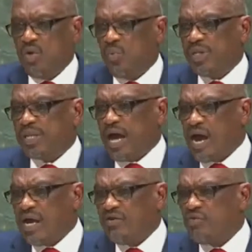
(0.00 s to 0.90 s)
With
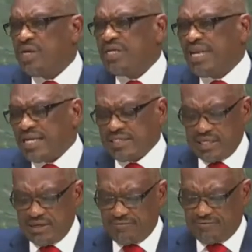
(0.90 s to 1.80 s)

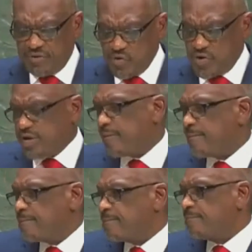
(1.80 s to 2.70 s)
unrelenting fury,
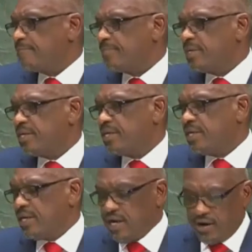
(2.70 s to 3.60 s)

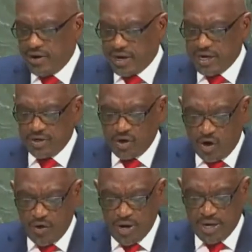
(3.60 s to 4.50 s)
Hurricane
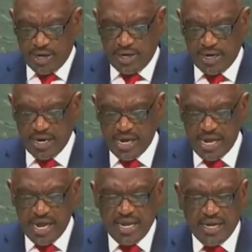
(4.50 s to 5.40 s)
Dorian
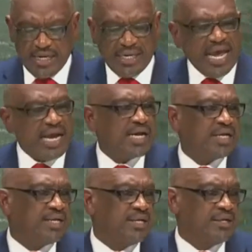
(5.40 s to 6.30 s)

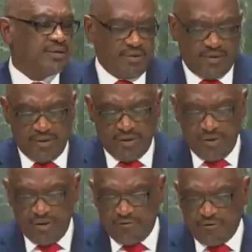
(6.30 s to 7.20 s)
lingered
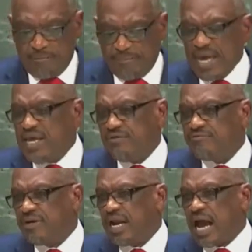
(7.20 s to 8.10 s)
for
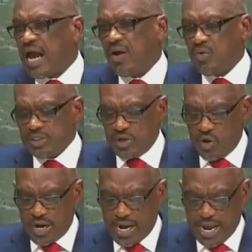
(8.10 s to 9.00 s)
painful hours
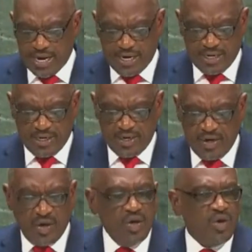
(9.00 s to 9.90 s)
on end
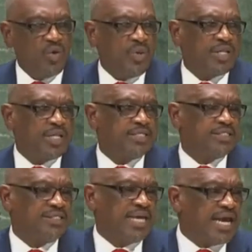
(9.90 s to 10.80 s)
with its
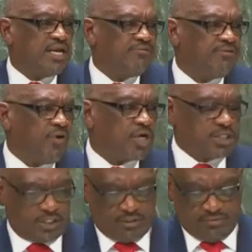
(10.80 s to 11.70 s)
deadly
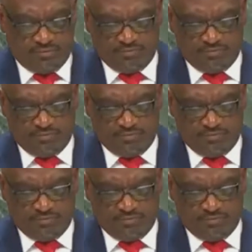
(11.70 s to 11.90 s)
force,